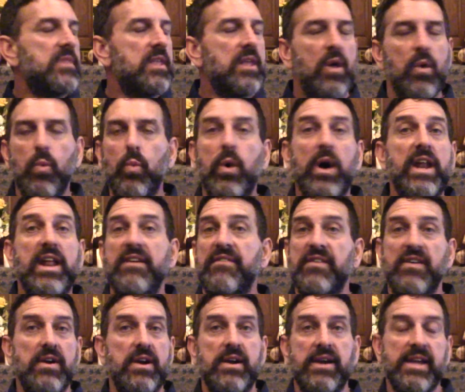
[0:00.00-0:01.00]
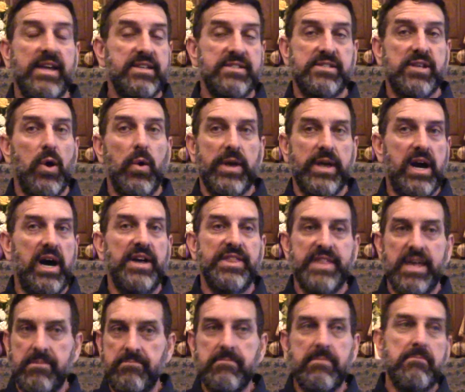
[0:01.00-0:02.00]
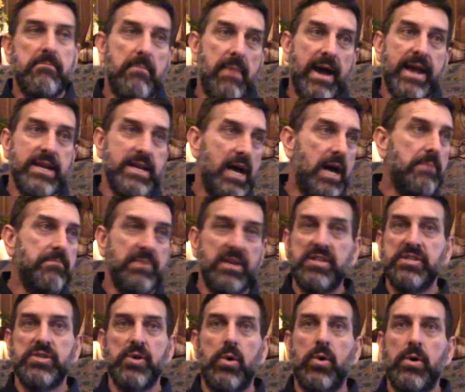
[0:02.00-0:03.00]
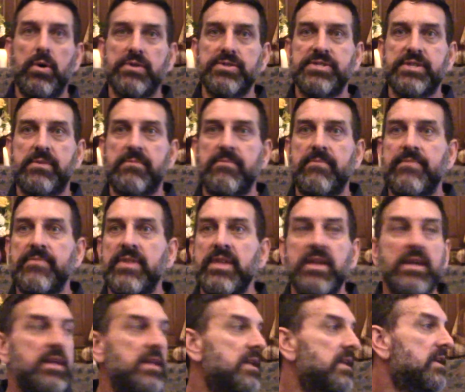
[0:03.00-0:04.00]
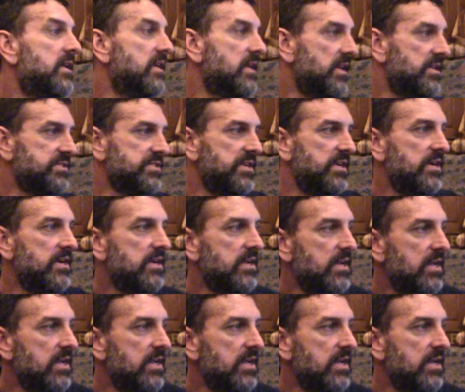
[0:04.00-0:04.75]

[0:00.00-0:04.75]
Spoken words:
whatever is going on that might not be so wholesome. Yes, sir.